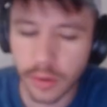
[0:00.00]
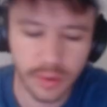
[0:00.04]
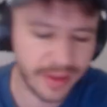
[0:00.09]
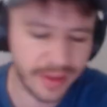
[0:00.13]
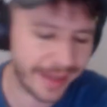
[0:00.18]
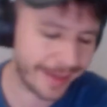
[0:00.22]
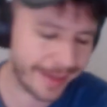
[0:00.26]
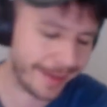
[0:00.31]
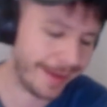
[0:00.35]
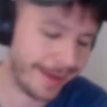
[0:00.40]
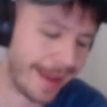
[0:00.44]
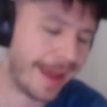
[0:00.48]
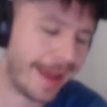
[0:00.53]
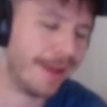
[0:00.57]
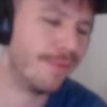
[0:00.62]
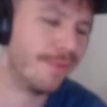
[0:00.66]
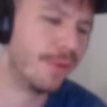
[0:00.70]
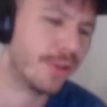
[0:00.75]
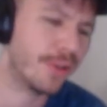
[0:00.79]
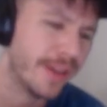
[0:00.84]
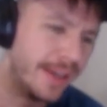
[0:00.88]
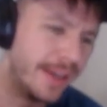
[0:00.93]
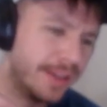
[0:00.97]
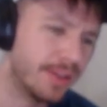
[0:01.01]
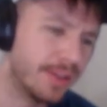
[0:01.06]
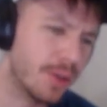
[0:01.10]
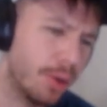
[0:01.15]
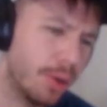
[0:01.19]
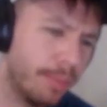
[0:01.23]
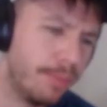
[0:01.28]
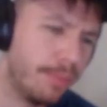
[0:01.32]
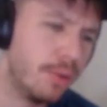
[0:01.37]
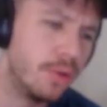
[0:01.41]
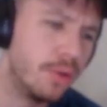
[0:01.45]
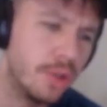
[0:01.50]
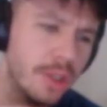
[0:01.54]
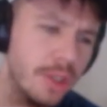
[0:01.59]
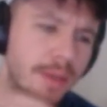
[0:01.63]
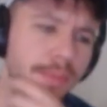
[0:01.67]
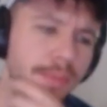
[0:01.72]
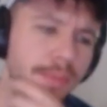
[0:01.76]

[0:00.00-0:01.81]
like an advertising or pushy